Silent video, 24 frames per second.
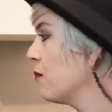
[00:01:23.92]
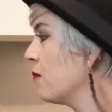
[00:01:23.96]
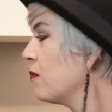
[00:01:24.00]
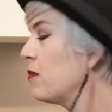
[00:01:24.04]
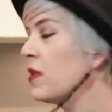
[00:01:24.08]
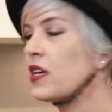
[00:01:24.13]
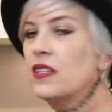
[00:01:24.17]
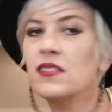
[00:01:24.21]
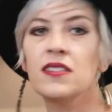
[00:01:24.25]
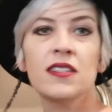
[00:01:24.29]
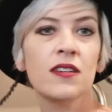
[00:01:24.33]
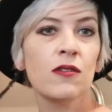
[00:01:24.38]

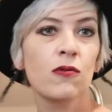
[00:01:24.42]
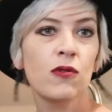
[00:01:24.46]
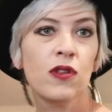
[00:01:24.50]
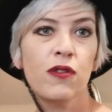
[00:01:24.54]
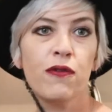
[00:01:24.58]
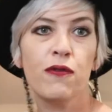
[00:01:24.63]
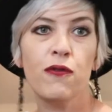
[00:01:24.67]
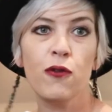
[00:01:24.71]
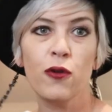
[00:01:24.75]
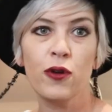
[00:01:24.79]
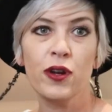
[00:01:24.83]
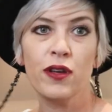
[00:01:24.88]
Mixing
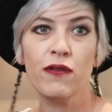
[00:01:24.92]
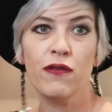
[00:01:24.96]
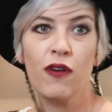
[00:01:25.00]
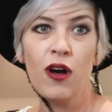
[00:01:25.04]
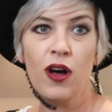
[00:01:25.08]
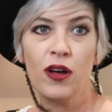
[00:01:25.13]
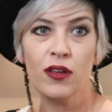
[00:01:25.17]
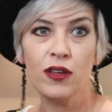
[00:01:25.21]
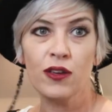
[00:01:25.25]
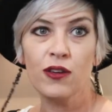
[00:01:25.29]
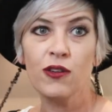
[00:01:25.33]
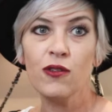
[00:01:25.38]
with 40
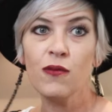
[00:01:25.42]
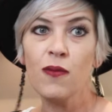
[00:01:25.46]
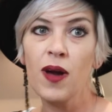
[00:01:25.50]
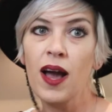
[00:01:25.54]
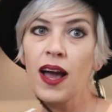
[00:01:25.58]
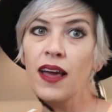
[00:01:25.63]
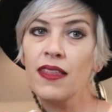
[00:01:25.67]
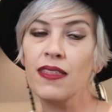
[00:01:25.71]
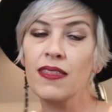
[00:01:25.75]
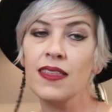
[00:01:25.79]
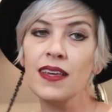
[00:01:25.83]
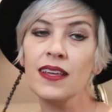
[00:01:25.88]
volume,
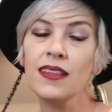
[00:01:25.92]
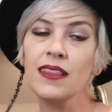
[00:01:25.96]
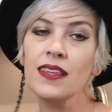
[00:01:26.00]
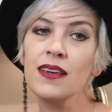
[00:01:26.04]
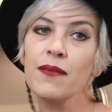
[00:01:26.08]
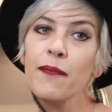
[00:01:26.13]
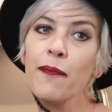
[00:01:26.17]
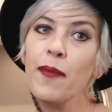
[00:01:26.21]
I think the